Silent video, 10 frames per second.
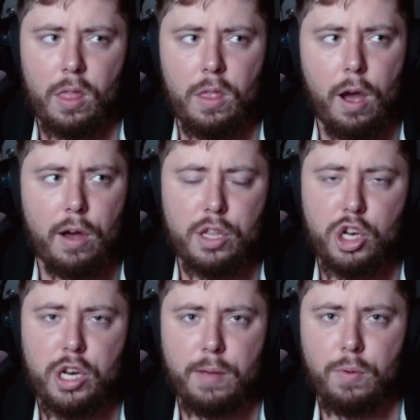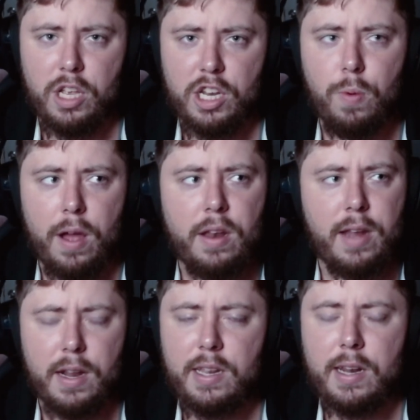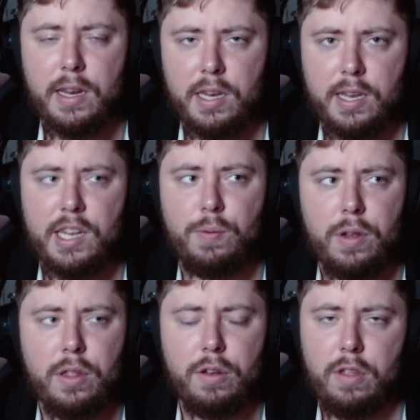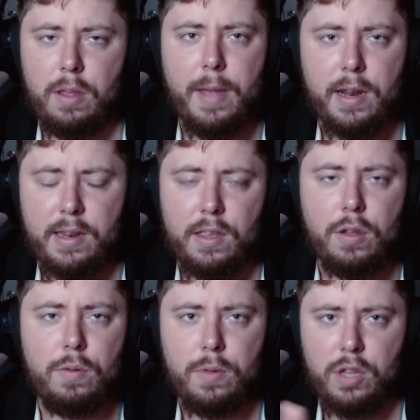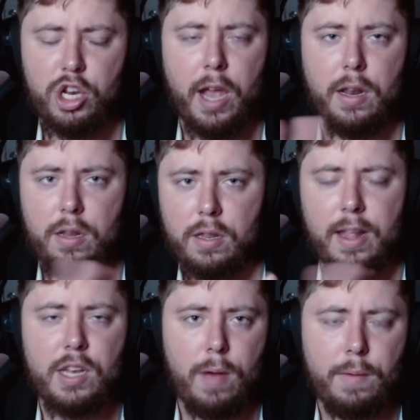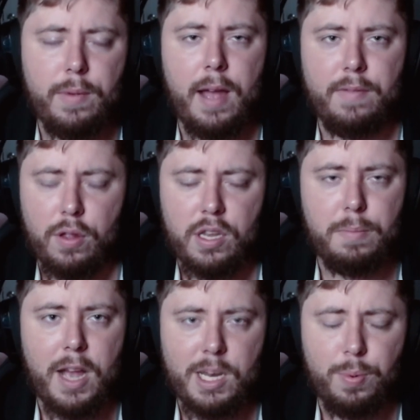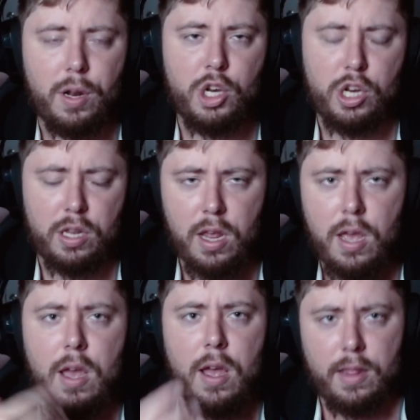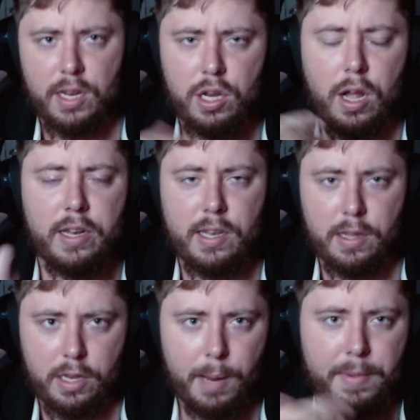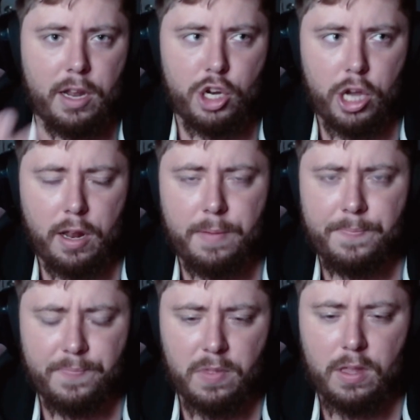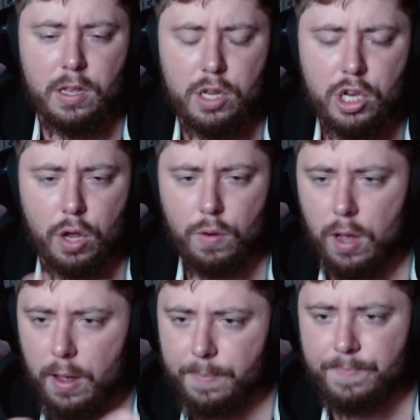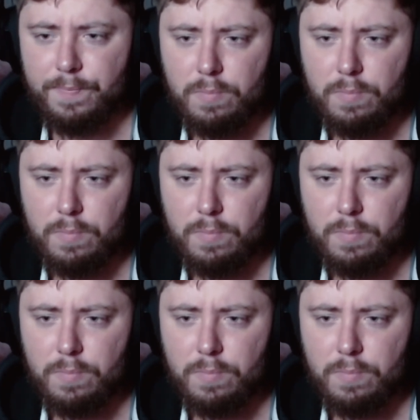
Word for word: all this shit. Well, guess what? In 1996, we literally made a deal with China, and that's why we have all this mass production that's constantly coming out of China. So, um,